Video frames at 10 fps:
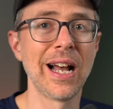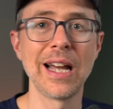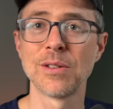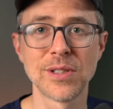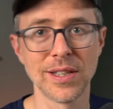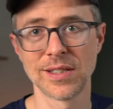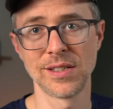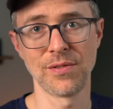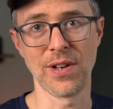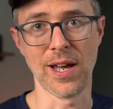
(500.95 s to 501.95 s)
I don't see this
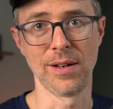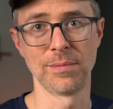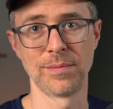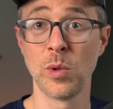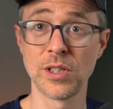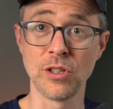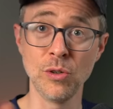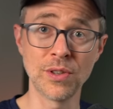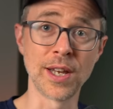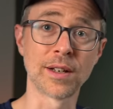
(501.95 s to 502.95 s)
as a fad. What do
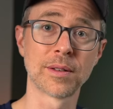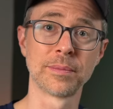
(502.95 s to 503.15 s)
you think?